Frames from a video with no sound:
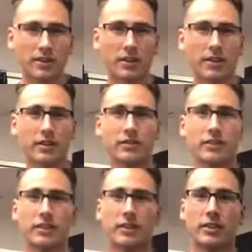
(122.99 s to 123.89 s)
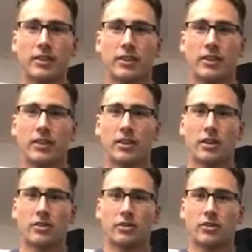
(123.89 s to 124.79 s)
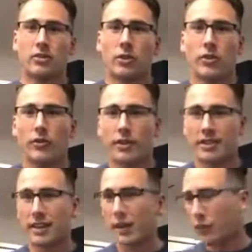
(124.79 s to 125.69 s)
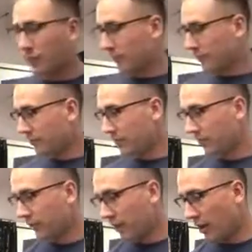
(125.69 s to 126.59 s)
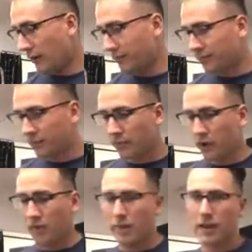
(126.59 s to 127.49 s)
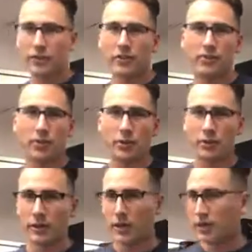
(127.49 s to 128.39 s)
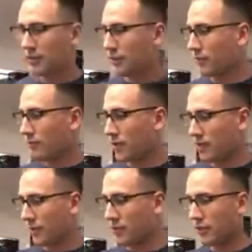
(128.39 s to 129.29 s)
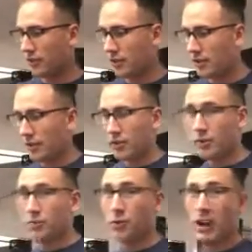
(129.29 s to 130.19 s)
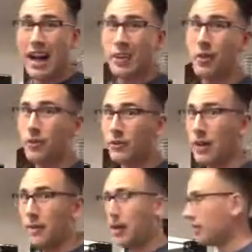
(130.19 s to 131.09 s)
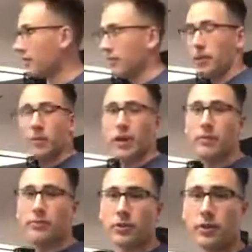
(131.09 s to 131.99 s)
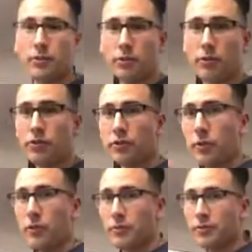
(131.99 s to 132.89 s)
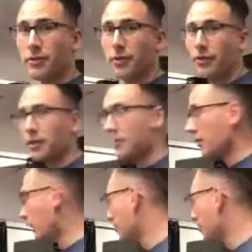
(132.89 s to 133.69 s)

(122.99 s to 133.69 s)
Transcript: to go out and do it for yourself? So I've met the spoilt kids, I've met the spoilt adults for that matter. By the way, I'm doing embroidery while I'm doing this, by the